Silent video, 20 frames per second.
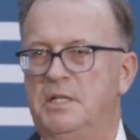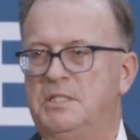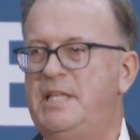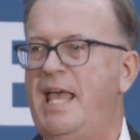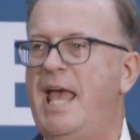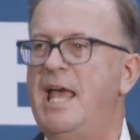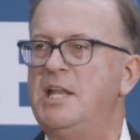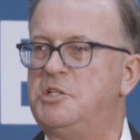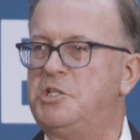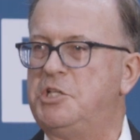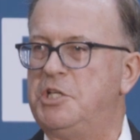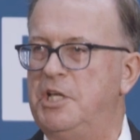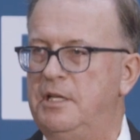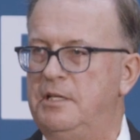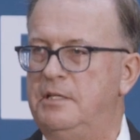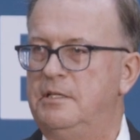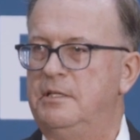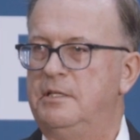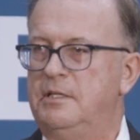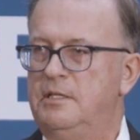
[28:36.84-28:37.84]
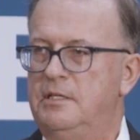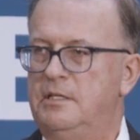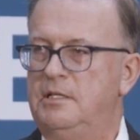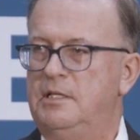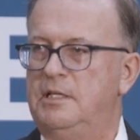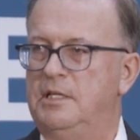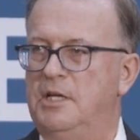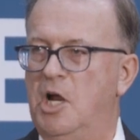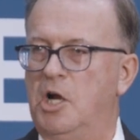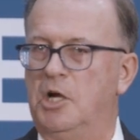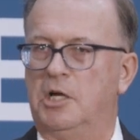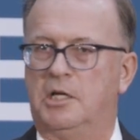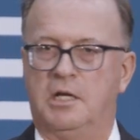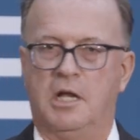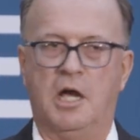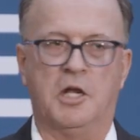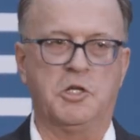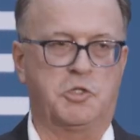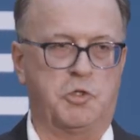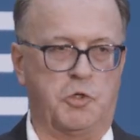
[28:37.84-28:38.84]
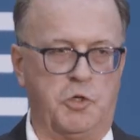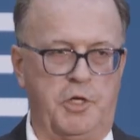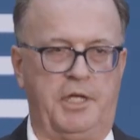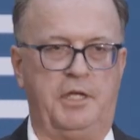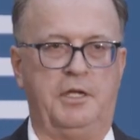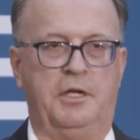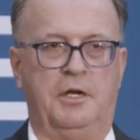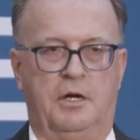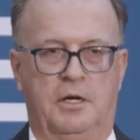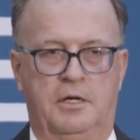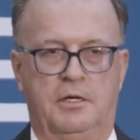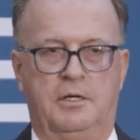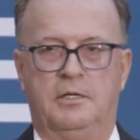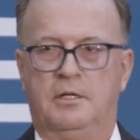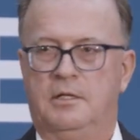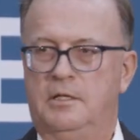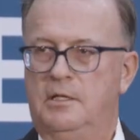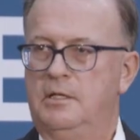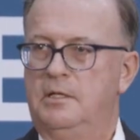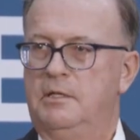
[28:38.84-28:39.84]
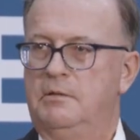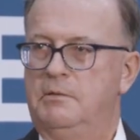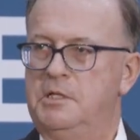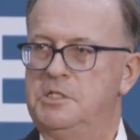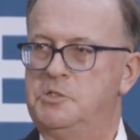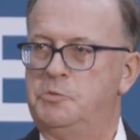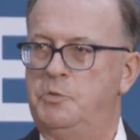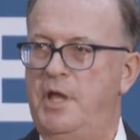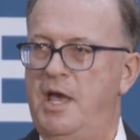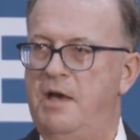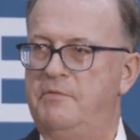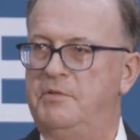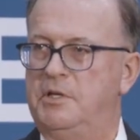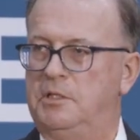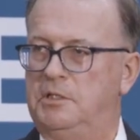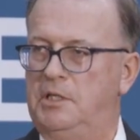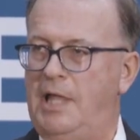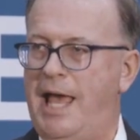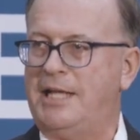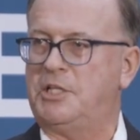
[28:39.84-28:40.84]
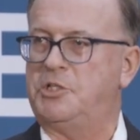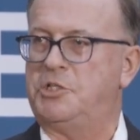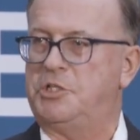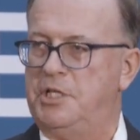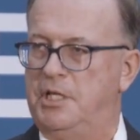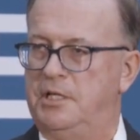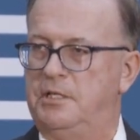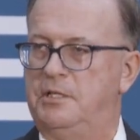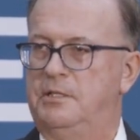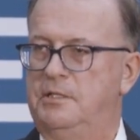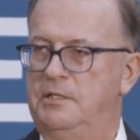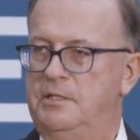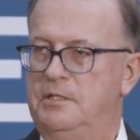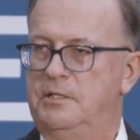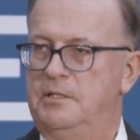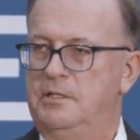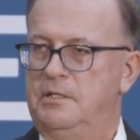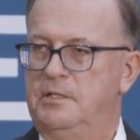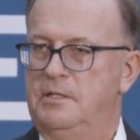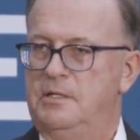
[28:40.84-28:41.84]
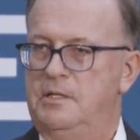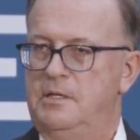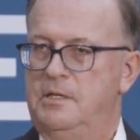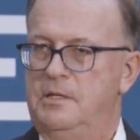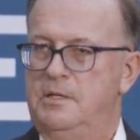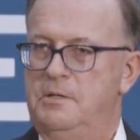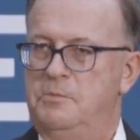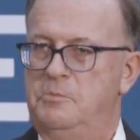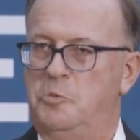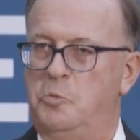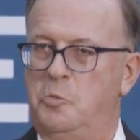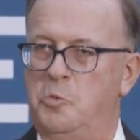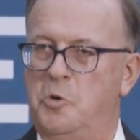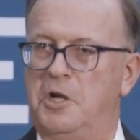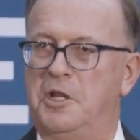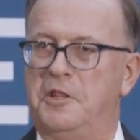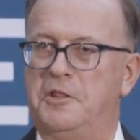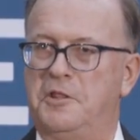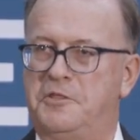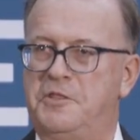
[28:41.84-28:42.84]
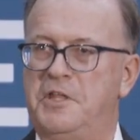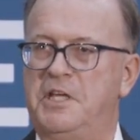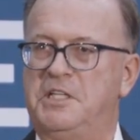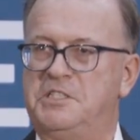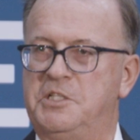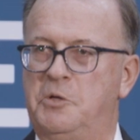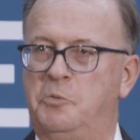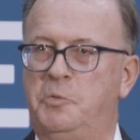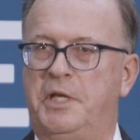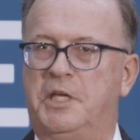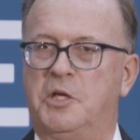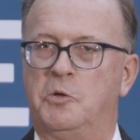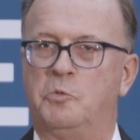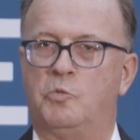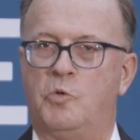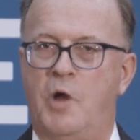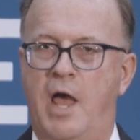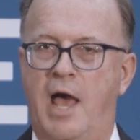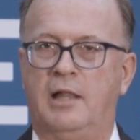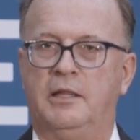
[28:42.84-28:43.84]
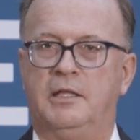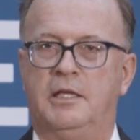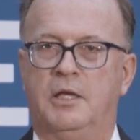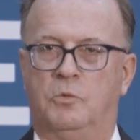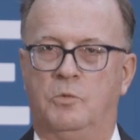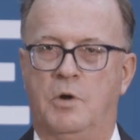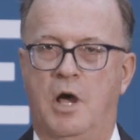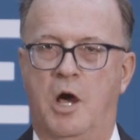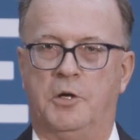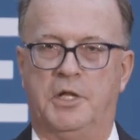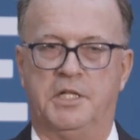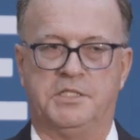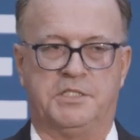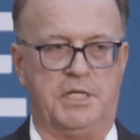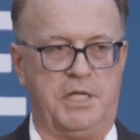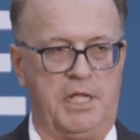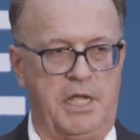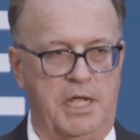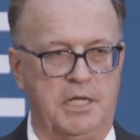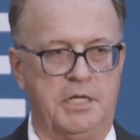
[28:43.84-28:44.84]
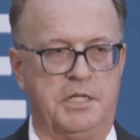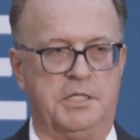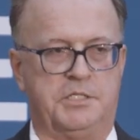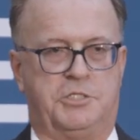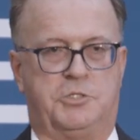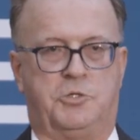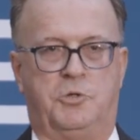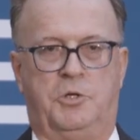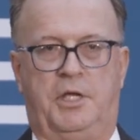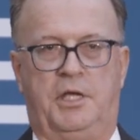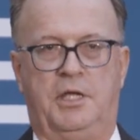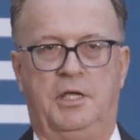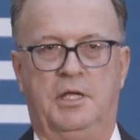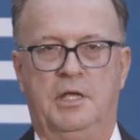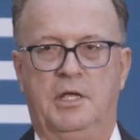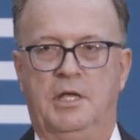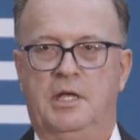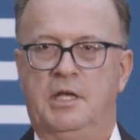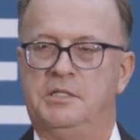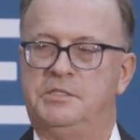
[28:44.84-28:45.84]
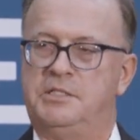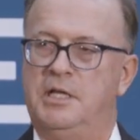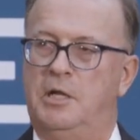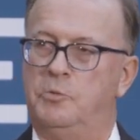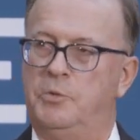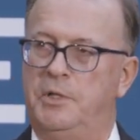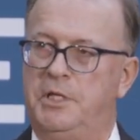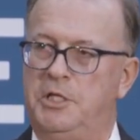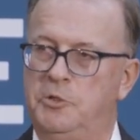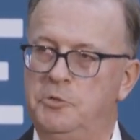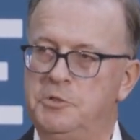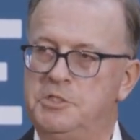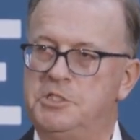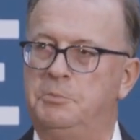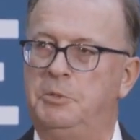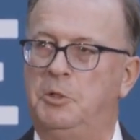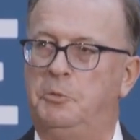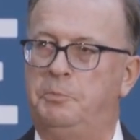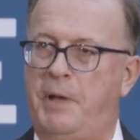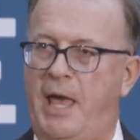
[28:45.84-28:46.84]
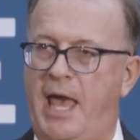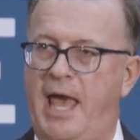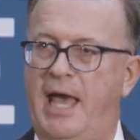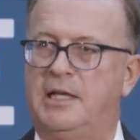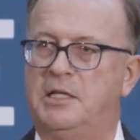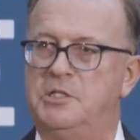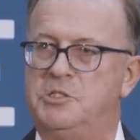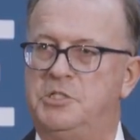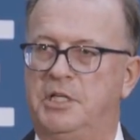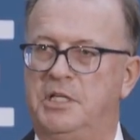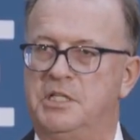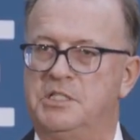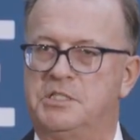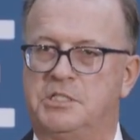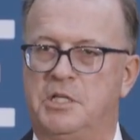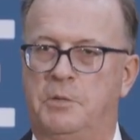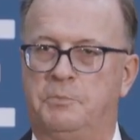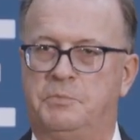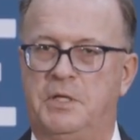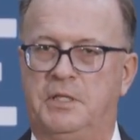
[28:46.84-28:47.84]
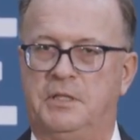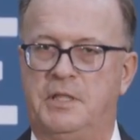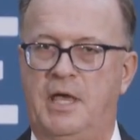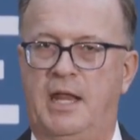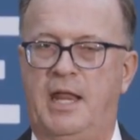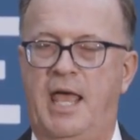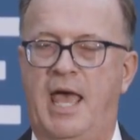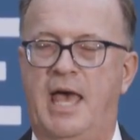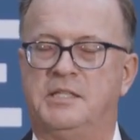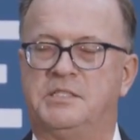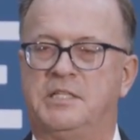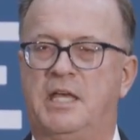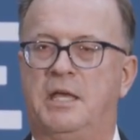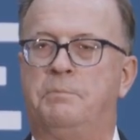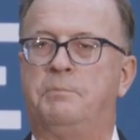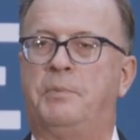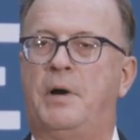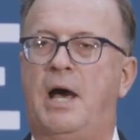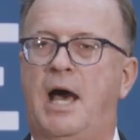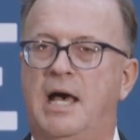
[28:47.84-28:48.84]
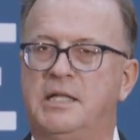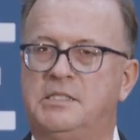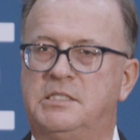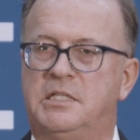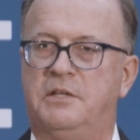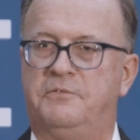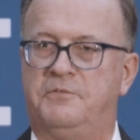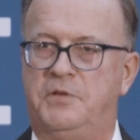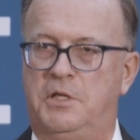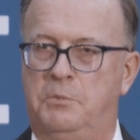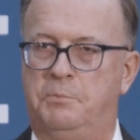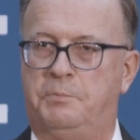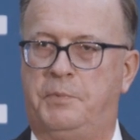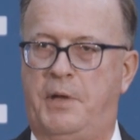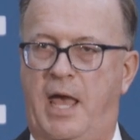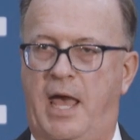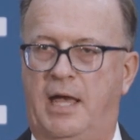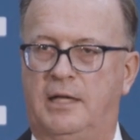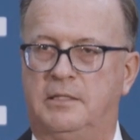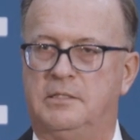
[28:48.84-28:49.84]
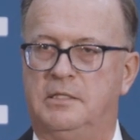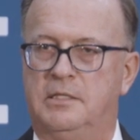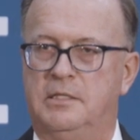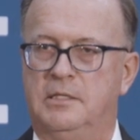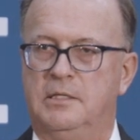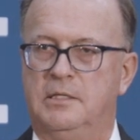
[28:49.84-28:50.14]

tension in our country here because we have an election. But one of the things that we can rally around as an industry is that reusable packaging is something that has a positive impact